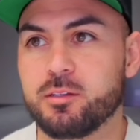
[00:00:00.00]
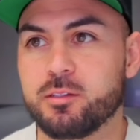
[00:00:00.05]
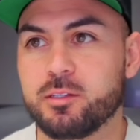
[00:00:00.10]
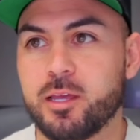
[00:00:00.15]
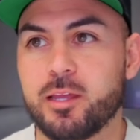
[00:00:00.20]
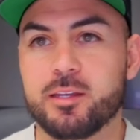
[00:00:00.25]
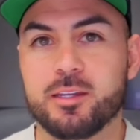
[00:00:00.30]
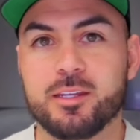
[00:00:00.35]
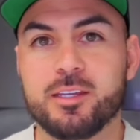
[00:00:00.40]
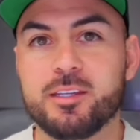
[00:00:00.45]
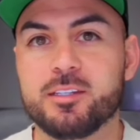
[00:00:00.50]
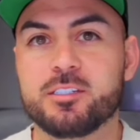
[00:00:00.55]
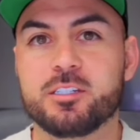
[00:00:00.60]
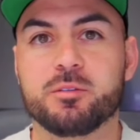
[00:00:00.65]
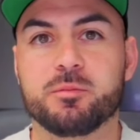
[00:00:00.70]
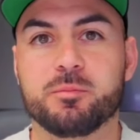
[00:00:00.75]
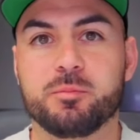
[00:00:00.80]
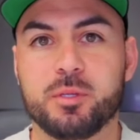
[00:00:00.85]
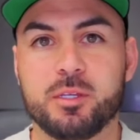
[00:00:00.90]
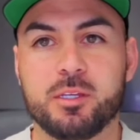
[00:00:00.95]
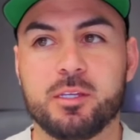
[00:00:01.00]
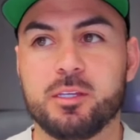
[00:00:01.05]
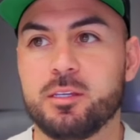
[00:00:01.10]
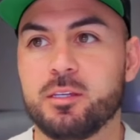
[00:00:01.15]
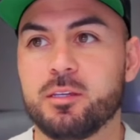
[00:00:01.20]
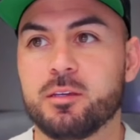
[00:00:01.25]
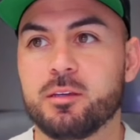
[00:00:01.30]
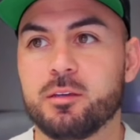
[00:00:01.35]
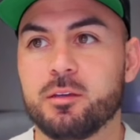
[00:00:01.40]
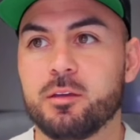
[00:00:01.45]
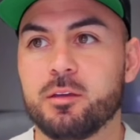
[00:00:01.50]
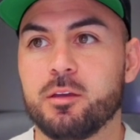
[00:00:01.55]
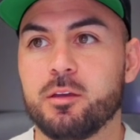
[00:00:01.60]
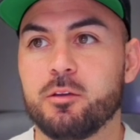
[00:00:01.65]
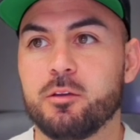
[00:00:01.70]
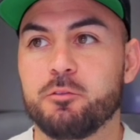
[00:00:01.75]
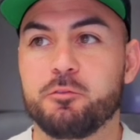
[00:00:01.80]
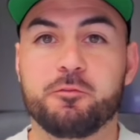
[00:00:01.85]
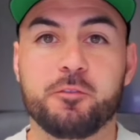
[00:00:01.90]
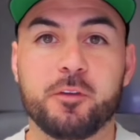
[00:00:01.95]
that need to be
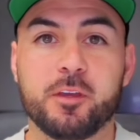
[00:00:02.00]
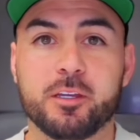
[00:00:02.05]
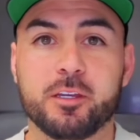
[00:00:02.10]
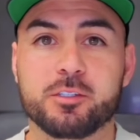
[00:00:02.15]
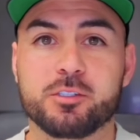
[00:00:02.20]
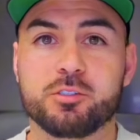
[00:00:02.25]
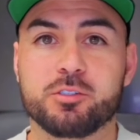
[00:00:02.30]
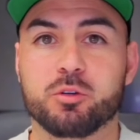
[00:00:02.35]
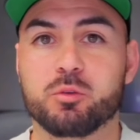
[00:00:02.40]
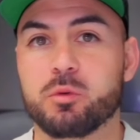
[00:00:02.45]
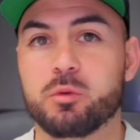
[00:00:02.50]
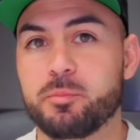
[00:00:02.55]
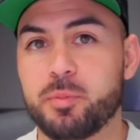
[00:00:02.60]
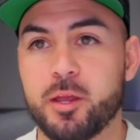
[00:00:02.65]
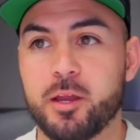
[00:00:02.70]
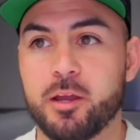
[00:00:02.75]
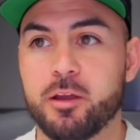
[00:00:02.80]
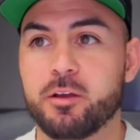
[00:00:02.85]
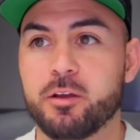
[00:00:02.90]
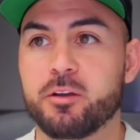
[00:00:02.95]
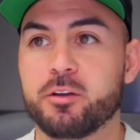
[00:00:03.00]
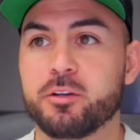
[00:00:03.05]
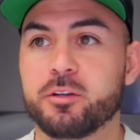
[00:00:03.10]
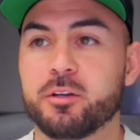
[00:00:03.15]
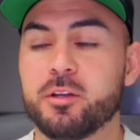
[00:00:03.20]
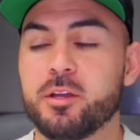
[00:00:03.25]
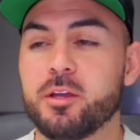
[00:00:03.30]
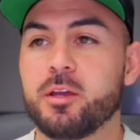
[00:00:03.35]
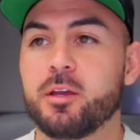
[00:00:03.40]
fixed or repaired